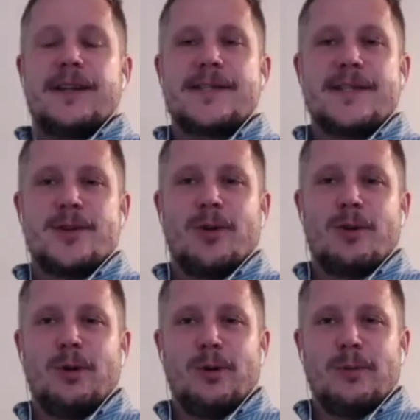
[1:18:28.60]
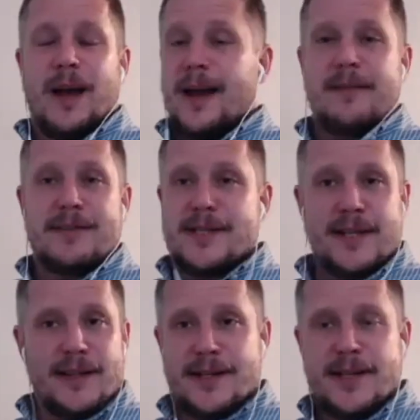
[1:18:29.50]
is so cool. I haven't
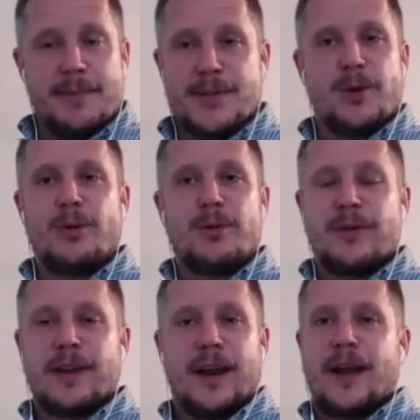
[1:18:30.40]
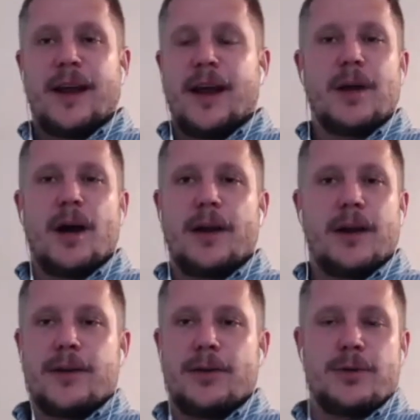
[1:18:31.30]
seen this episode, uh, and I'm not
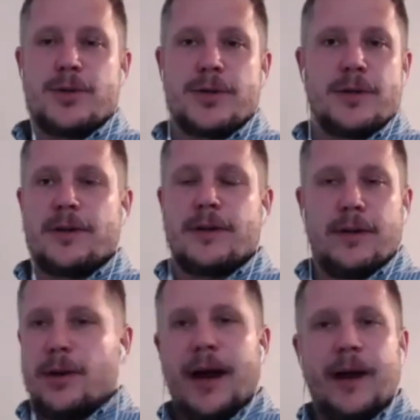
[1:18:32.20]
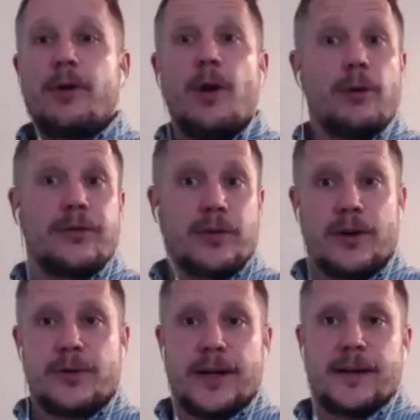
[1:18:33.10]
a huge, uh, you know, I don't know Star
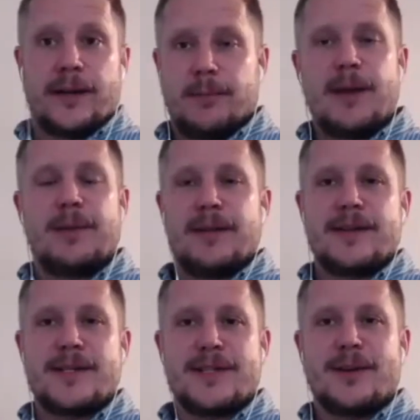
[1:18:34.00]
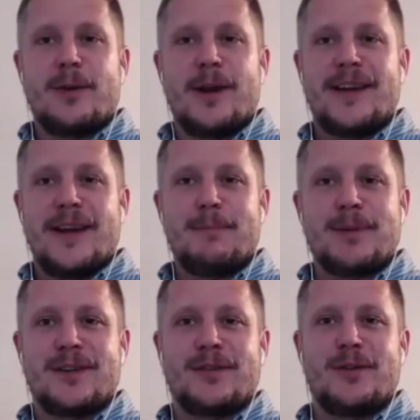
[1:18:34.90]
Trek. Maybe this is a great
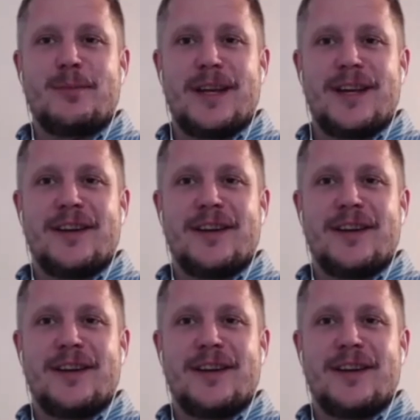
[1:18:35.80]
impetus for me to